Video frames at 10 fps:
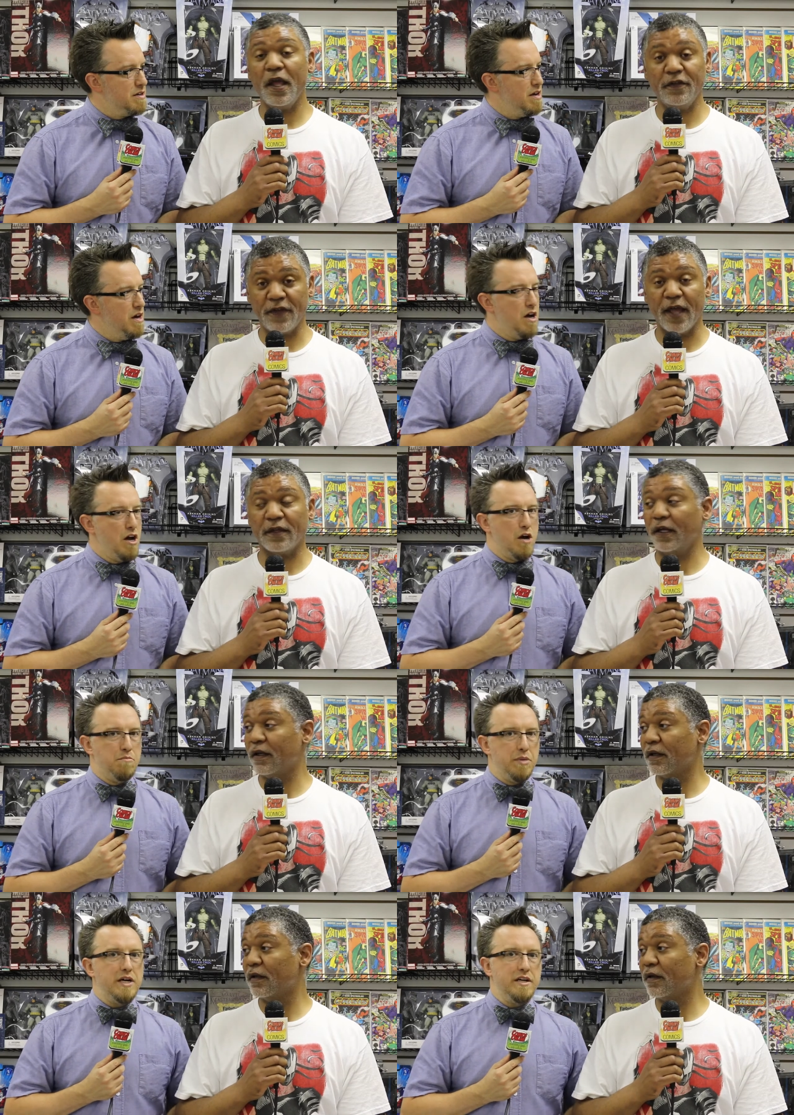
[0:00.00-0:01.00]
Speaker 1: Exactly.
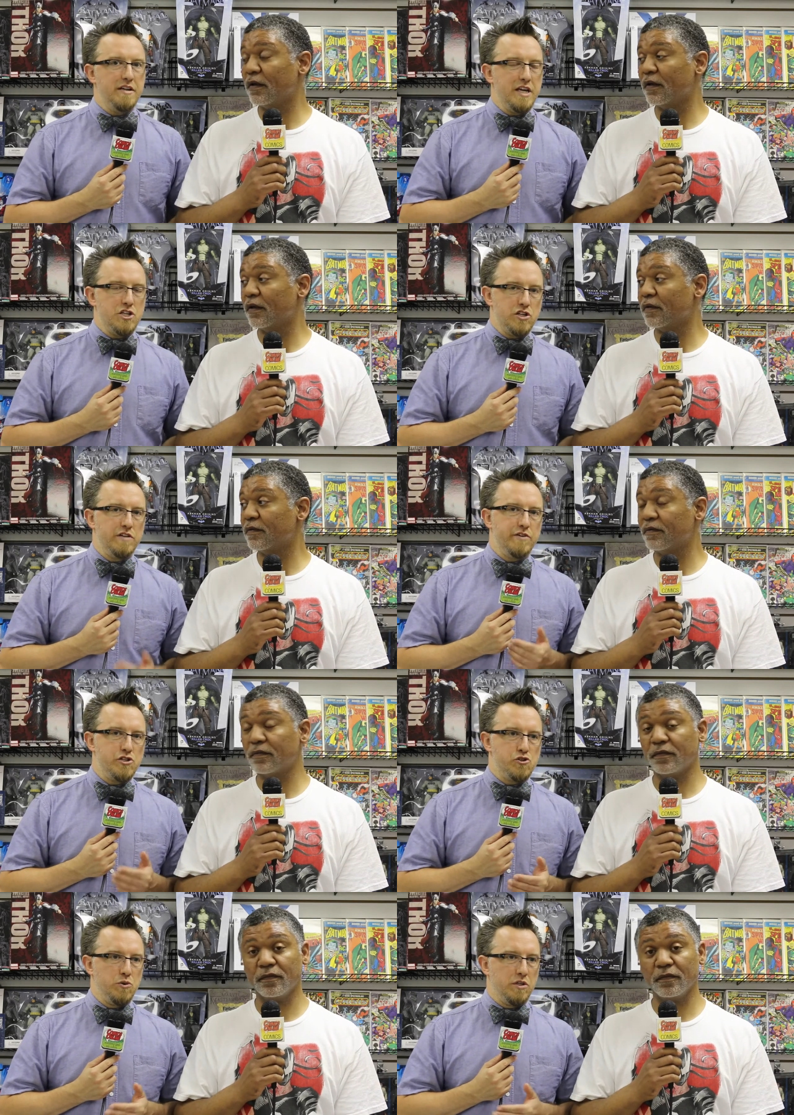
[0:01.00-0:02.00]
Speaker 2: But each
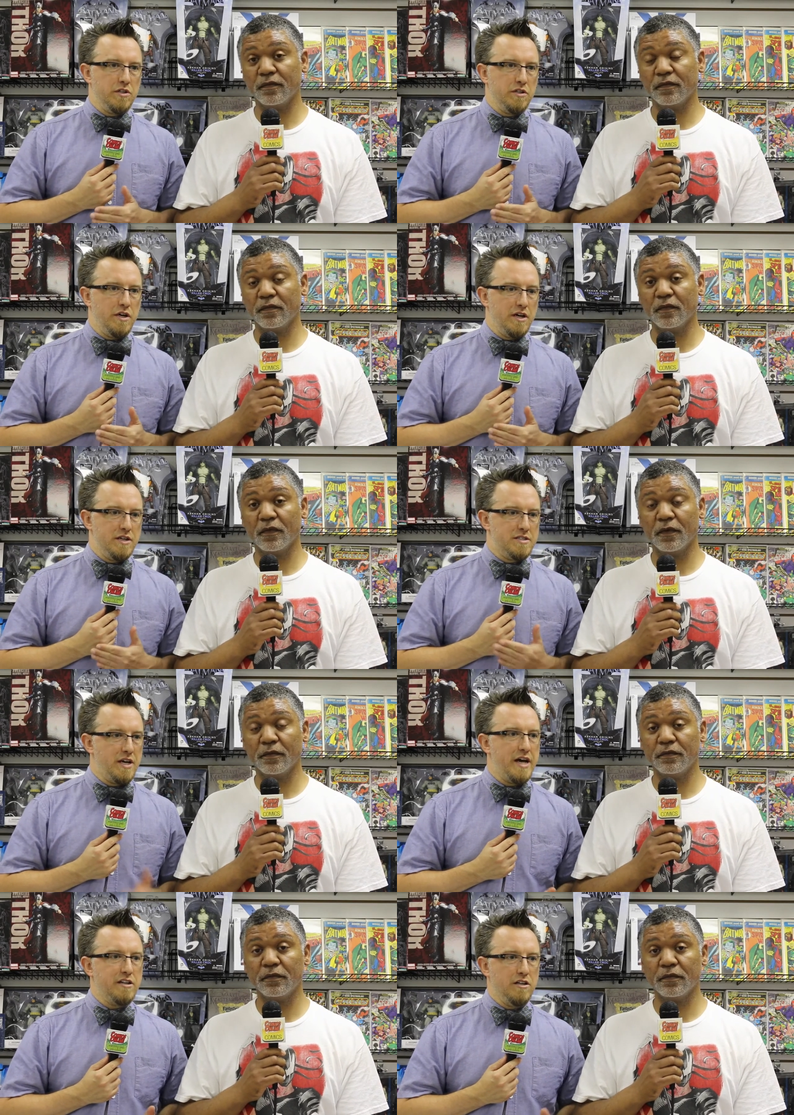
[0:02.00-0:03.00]
individual
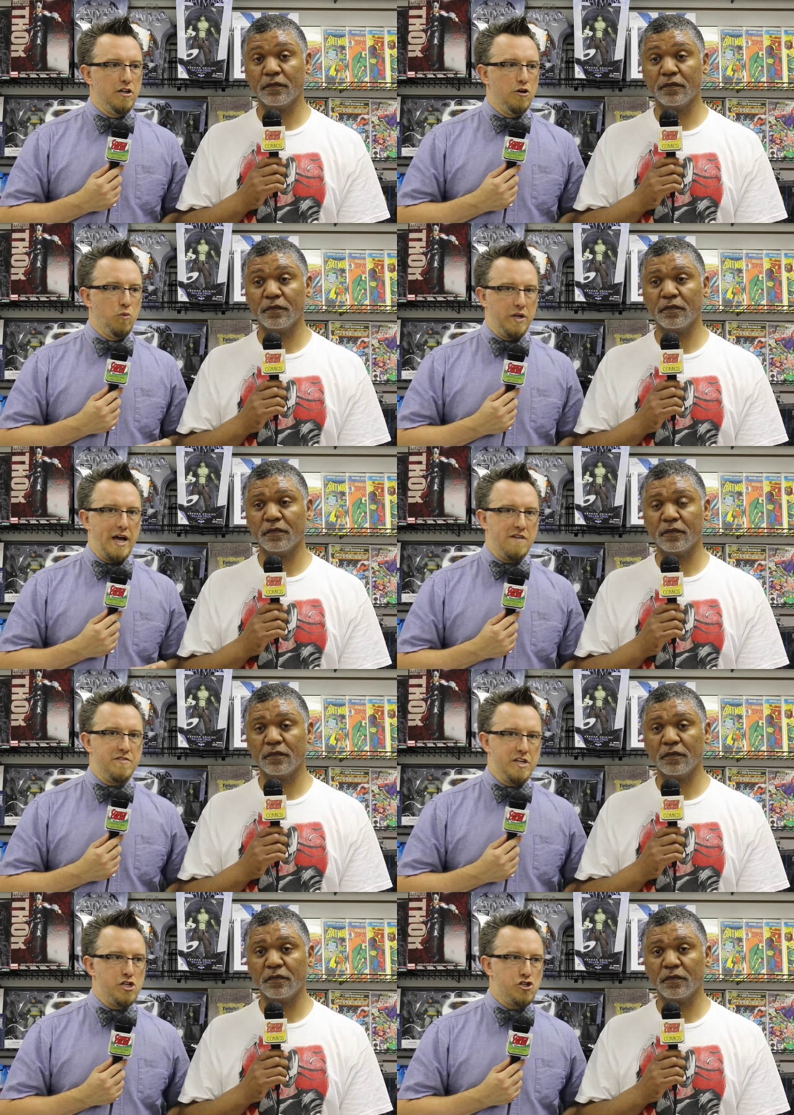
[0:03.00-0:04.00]
title would have
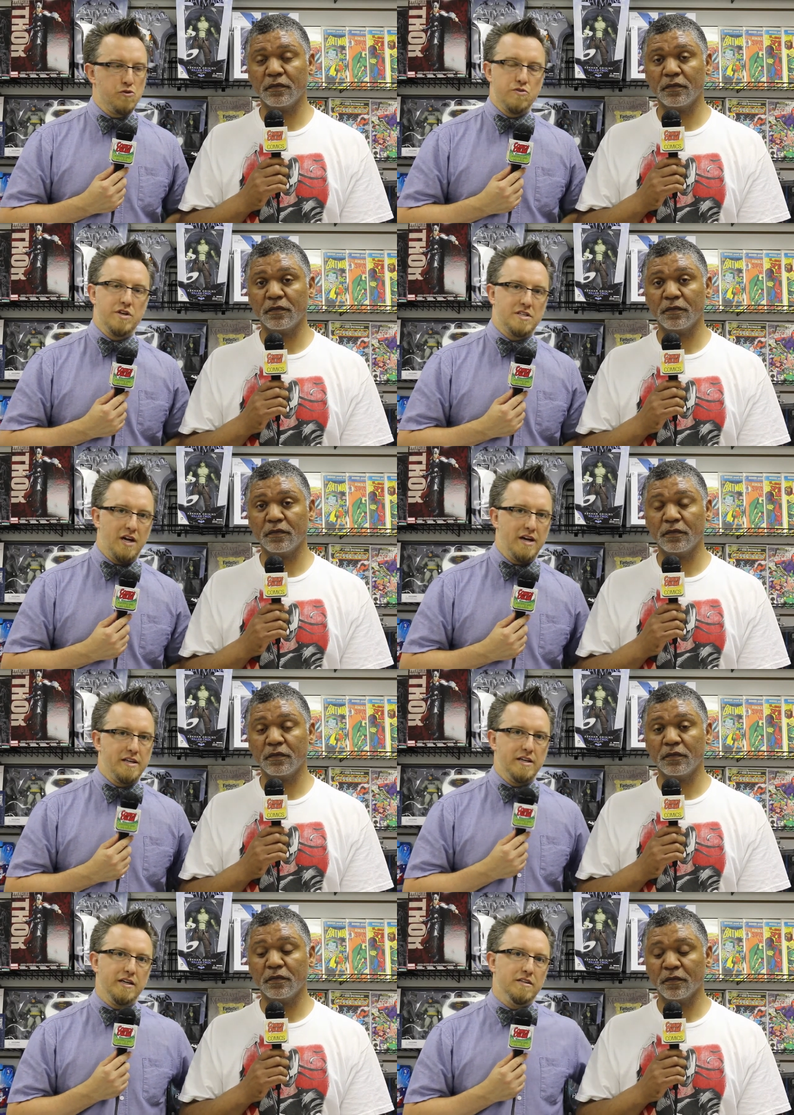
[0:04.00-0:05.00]
an issue that
Speaker 1: tied
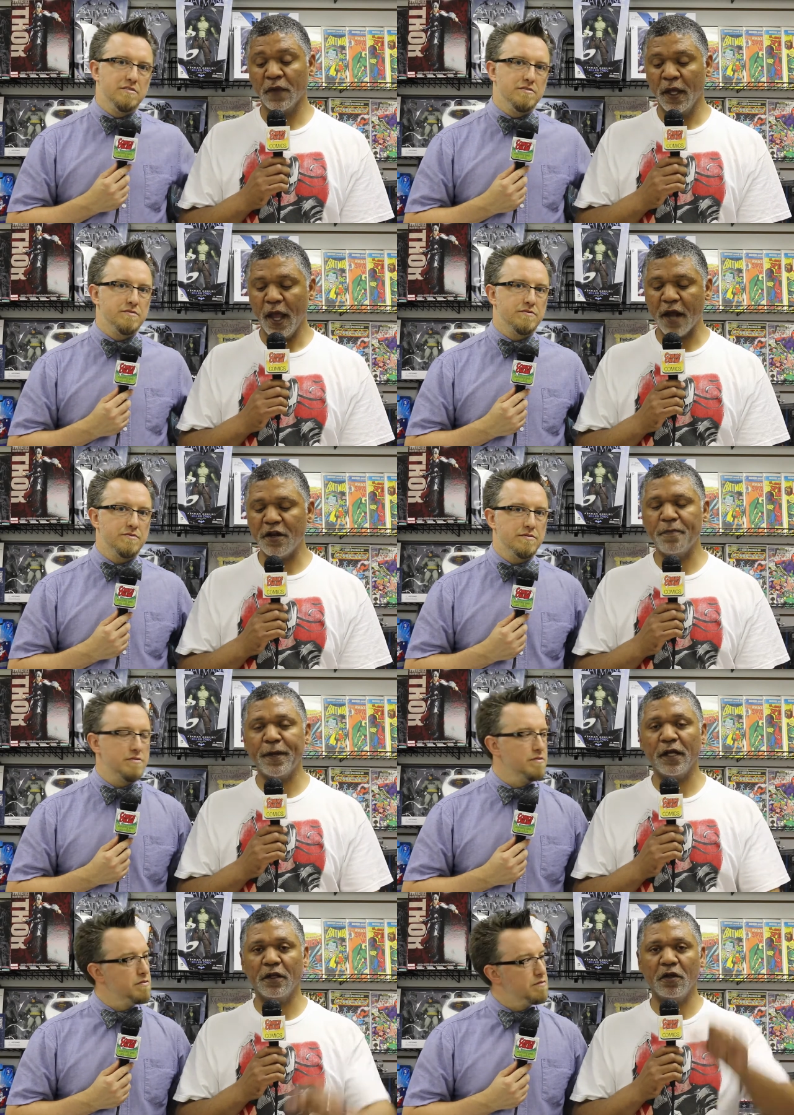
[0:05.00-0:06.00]
in, and there'd be
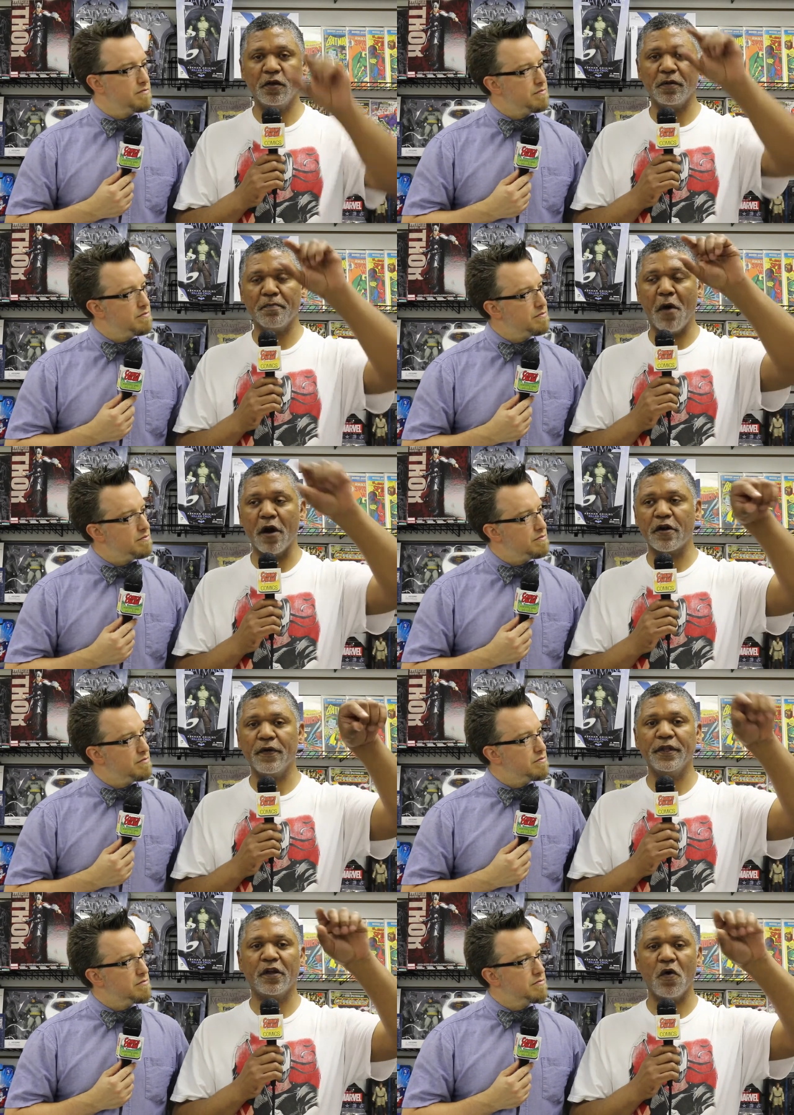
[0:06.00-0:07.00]
a little marker
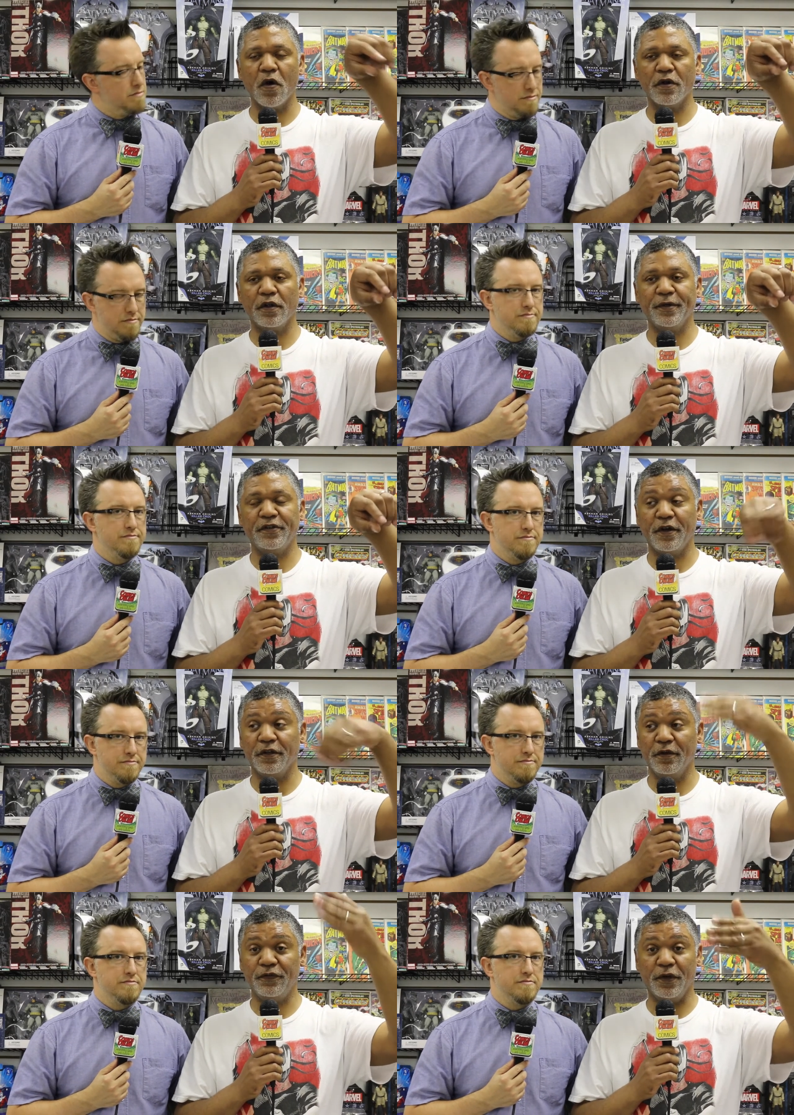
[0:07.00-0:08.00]
in the corner that would tell
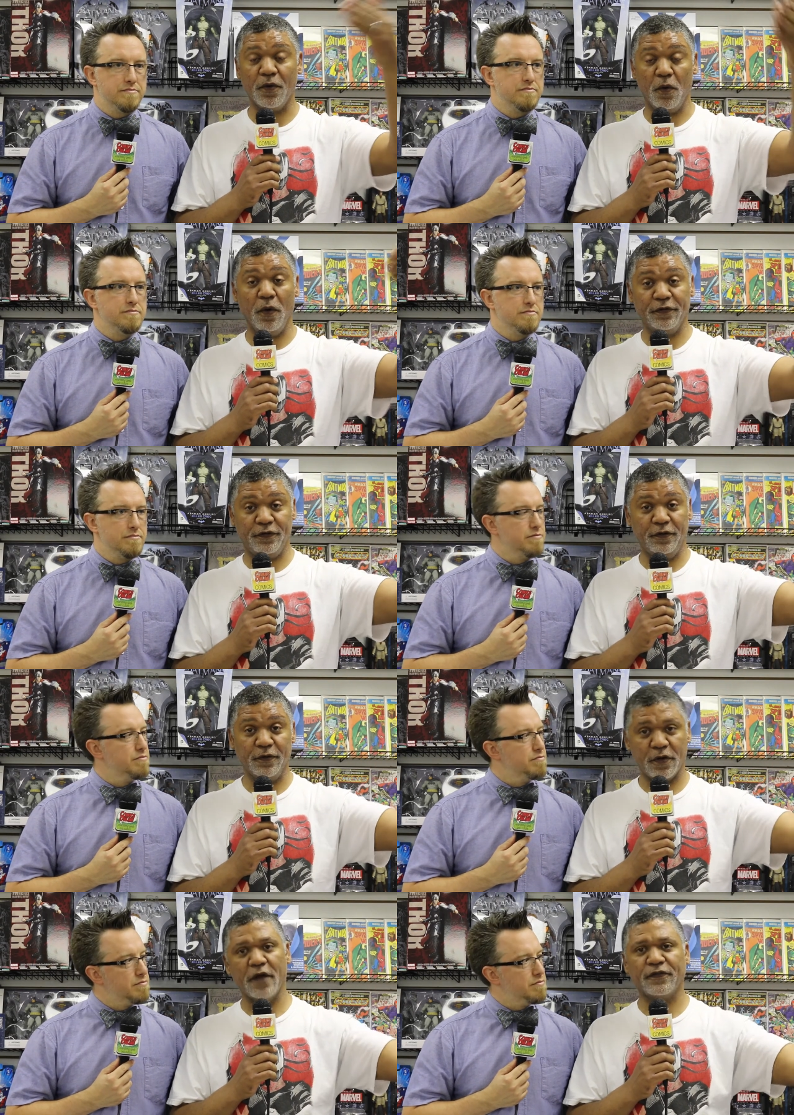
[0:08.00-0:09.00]
you Secret Wars 2
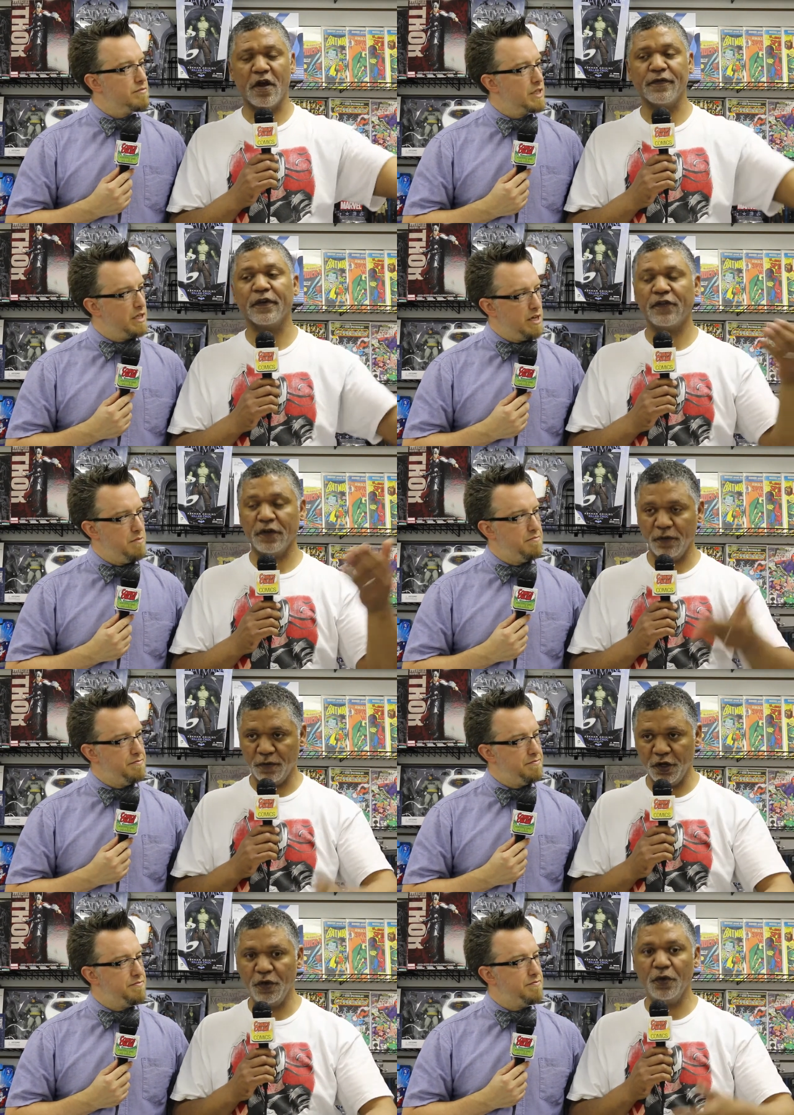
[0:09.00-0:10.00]
crossover, so you
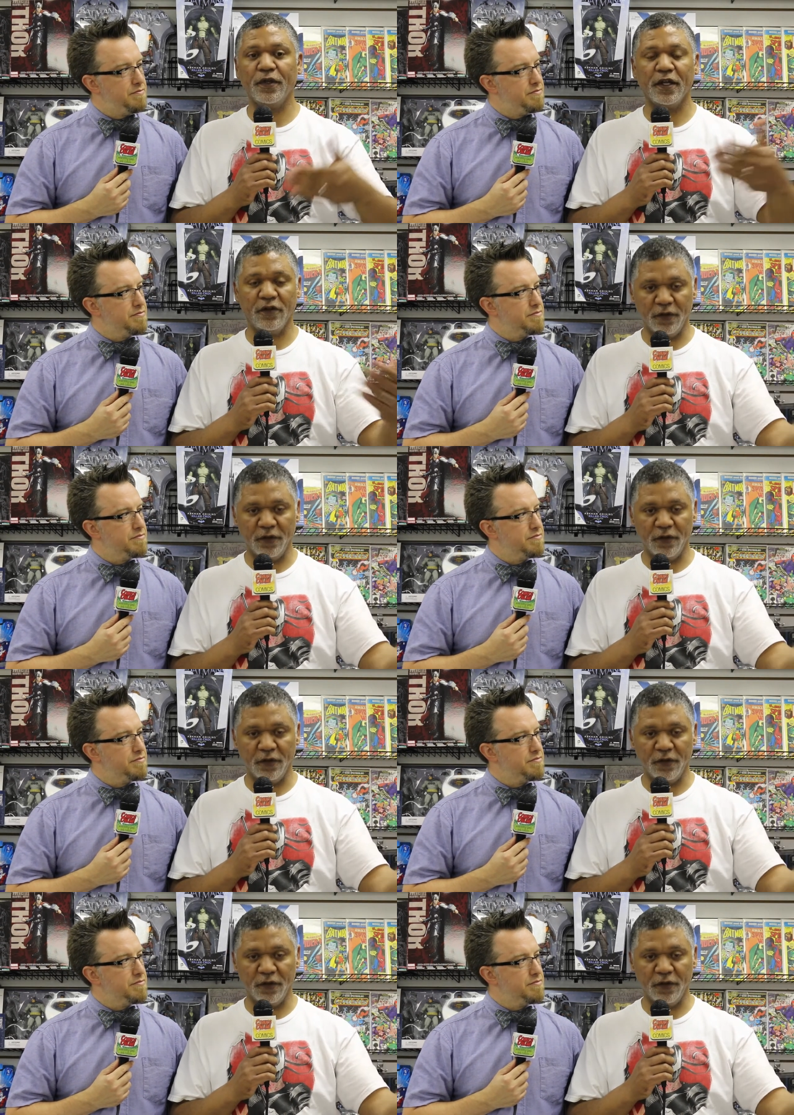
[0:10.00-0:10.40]
knew that